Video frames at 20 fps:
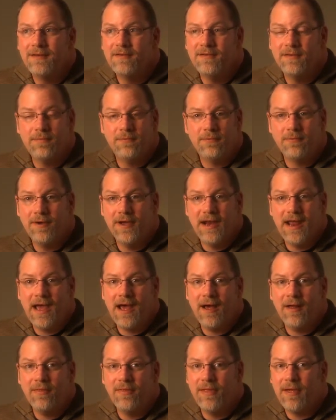to point
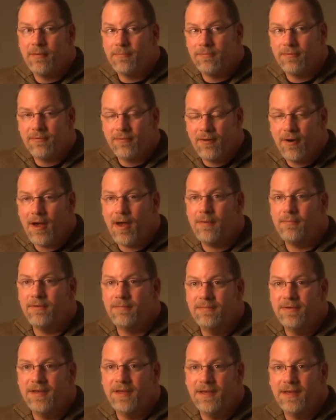out that
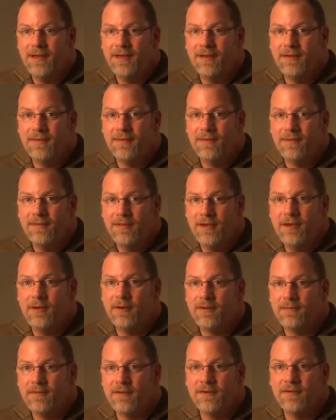probably the
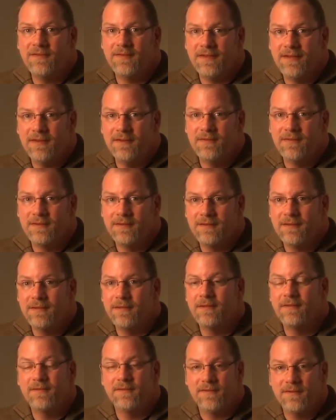universe isn't
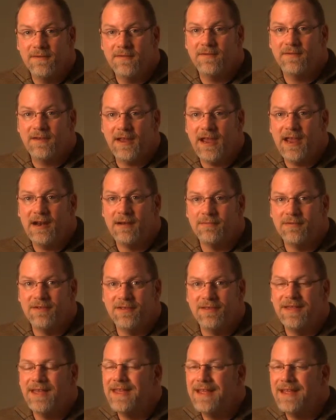sustainable.